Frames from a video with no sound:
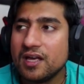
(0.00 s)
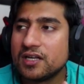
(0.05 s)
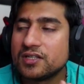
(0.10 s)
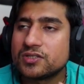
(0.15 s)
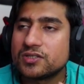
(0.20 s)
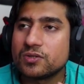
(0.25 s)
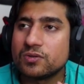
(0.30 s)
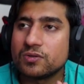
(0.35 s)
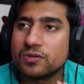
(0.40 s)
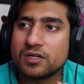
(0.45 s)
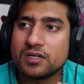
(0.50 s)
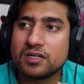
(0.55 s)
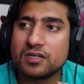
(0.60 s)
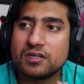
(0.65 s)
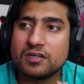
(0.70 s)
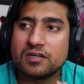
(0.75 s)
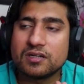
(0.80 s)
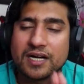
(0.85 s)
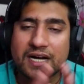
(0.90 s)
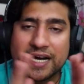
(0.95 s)
So
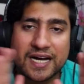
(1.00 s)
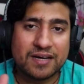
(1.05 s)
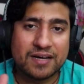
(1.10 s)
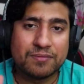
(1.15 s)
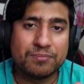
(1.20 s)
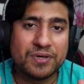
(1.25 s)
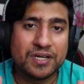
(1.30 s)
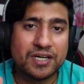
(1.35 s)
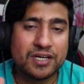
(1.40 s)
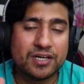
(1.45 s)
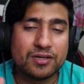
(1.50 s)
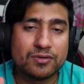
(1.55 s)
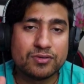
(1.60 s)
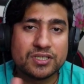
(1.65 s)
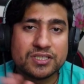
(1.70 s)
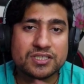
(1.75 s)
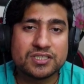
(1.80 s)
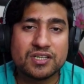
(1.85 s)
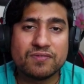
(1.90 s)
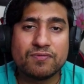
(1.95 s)
I have been into
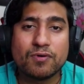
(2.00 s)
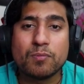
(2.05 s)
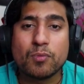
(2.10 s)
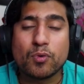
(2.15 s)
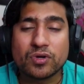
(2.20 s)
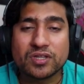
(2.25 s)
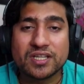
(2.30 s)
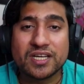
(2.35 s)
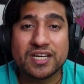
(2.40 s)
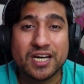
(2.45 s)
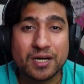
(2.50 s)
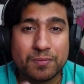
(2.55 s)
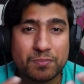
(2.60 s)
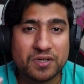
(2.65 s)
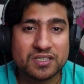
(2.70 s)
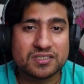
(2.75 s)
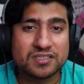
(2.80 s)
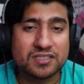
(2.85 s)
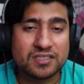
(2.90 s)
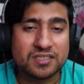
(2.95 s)
industry for more than
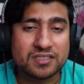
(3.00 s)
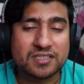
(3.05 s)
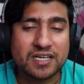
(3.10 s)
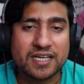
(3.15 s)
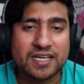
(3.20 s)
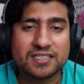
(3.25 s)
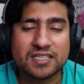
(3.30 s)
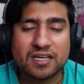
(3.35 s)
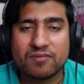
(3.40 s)
8+ years, guys.